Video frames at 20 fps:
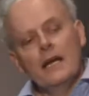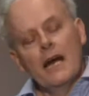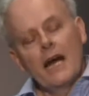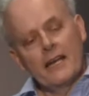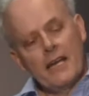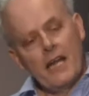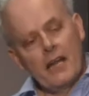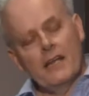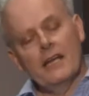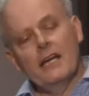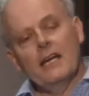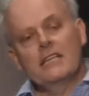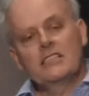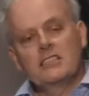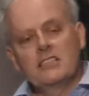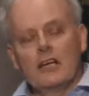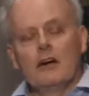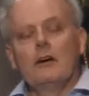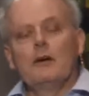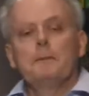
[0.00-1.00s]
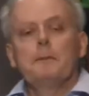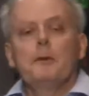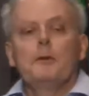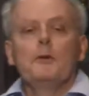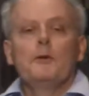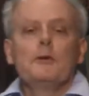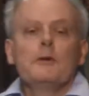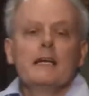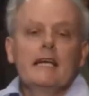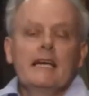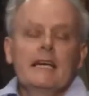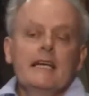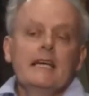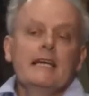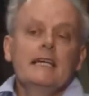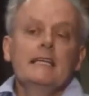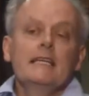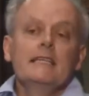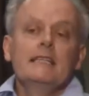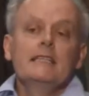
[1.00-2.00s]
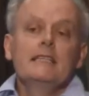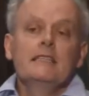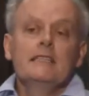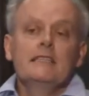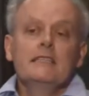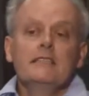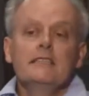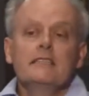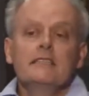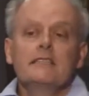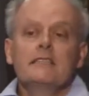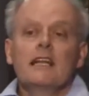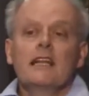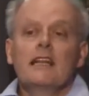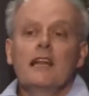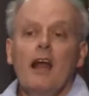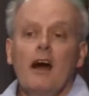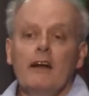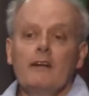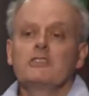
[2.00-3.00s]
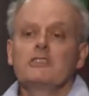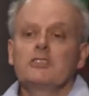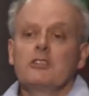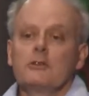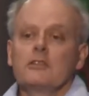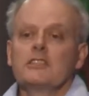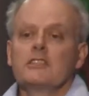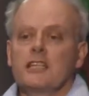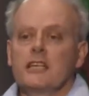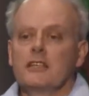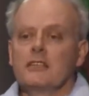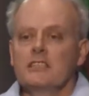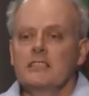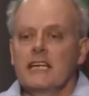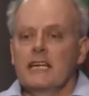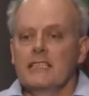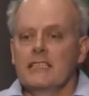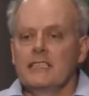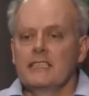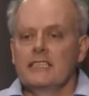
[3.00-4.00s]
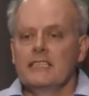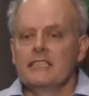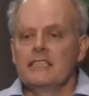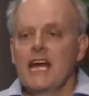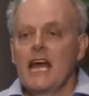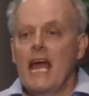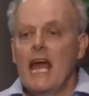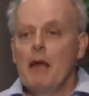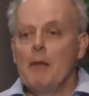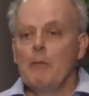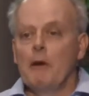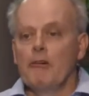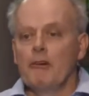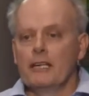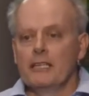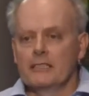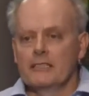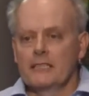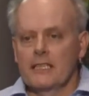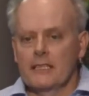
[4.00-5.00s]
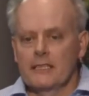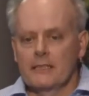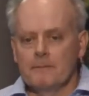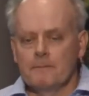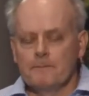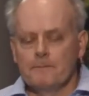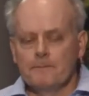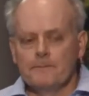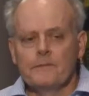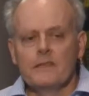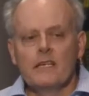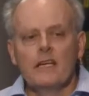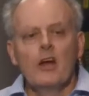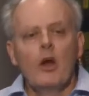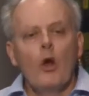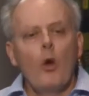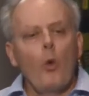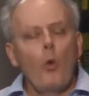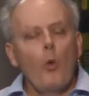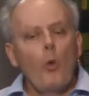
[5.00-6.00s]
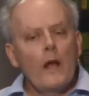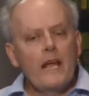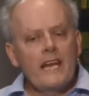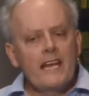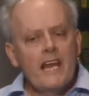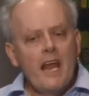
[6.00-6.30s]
Another example is livestock-associated MRSA. We